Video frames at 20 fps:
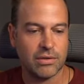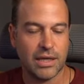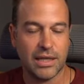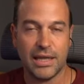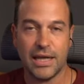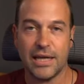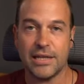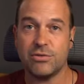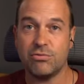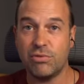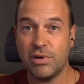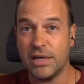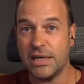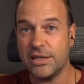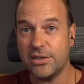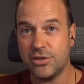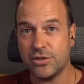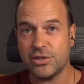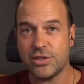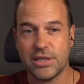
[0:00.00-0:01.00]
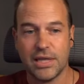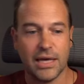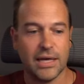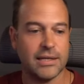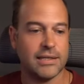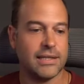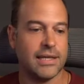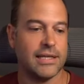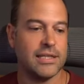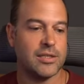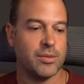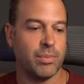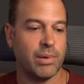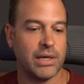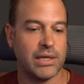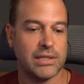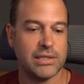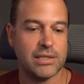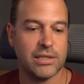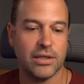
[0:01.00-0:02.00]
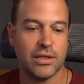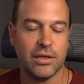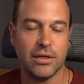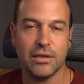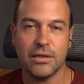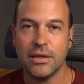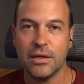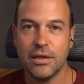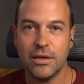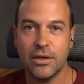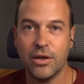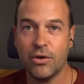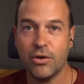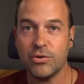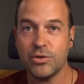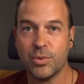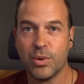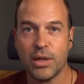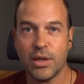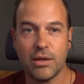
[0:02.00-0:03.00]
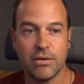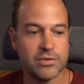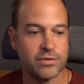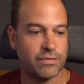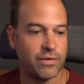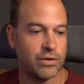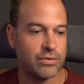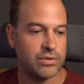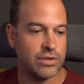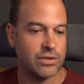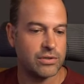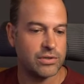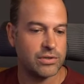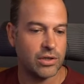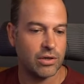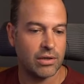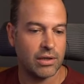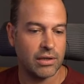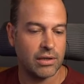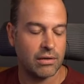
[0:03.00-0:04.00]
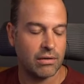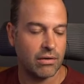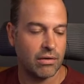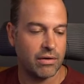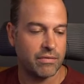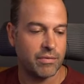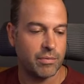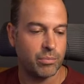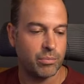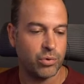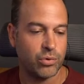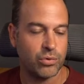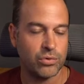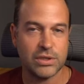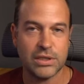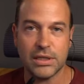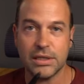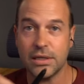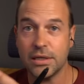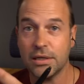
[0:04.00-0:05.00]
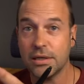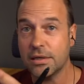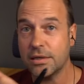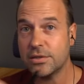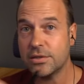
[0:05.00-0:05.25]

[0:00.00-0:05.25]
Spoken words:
And that's really just that database that knows where those photos are that I've imported,